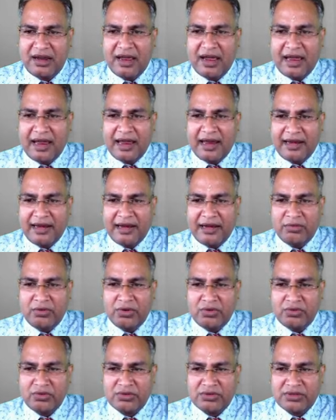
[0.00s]
and
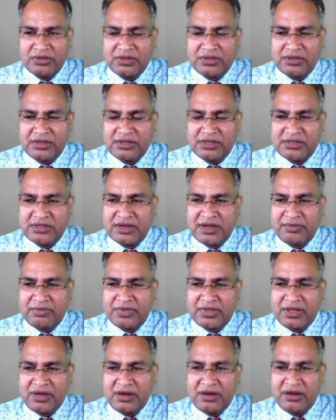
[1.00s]
remove step
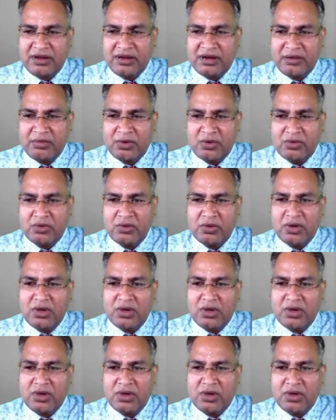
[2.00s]
3, remove